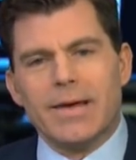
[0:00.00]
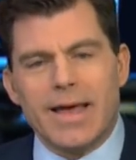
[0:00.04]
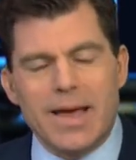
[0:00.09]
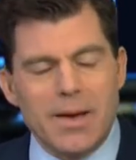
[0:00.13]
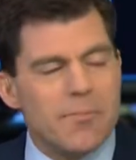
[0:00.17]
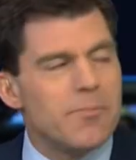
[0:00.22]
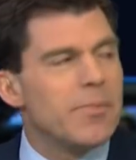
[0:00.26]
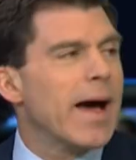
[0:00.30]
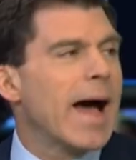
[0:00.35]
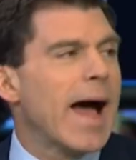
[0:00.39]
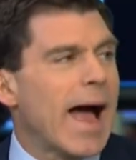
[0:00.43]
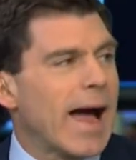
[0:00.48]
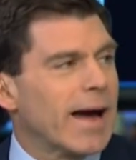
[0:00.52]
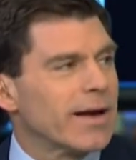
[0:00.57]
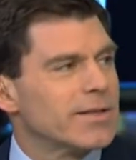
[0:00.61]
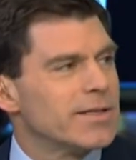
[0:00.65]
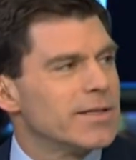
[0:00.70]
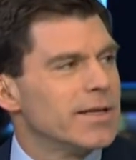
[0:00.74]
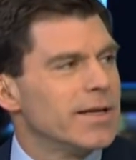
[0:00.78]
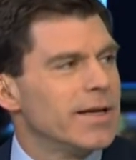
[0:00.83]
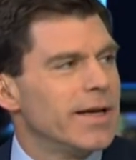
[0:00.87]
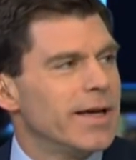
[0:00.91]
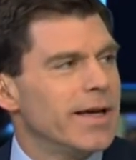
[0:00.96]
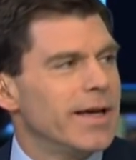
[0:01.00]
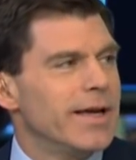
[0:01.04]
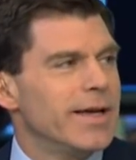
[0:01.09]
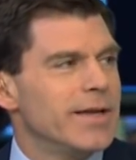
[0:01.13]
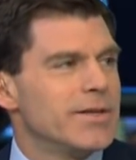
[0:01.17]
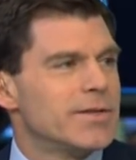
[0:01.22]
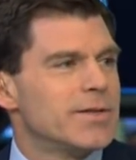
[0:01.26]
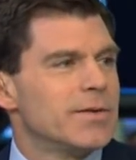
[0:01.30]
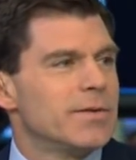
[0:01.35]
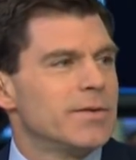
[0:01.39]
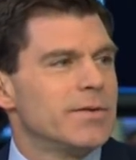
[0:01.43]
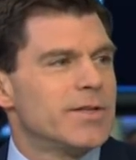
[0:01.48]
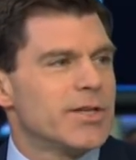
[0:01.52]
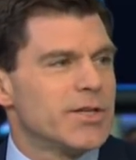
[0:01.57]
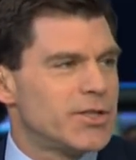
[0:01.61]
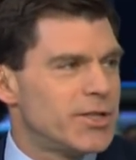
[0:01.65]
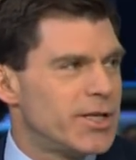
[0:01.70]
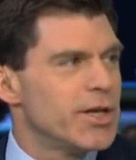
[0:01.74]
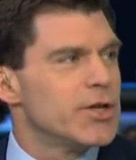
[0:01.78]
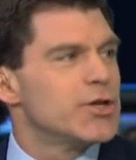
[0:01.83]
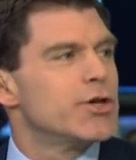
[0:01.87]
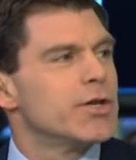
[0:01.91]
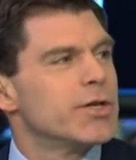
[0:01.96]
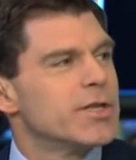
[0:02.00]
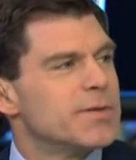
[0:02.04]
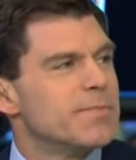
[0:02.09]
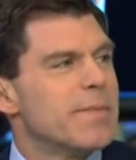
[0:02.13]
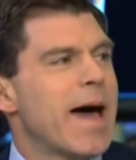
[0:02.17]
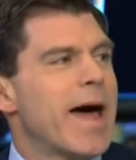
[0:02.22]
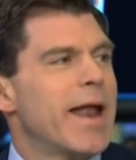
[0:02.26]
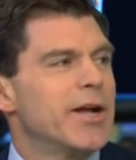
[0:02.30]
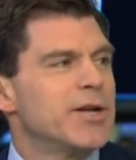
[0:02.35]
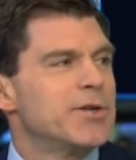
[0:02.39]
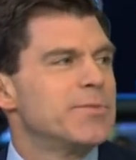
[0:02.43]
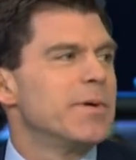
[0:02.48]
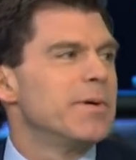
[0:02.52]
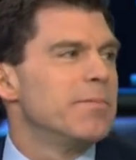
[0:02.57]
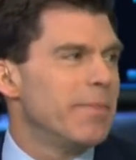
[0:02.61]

impact is decisions management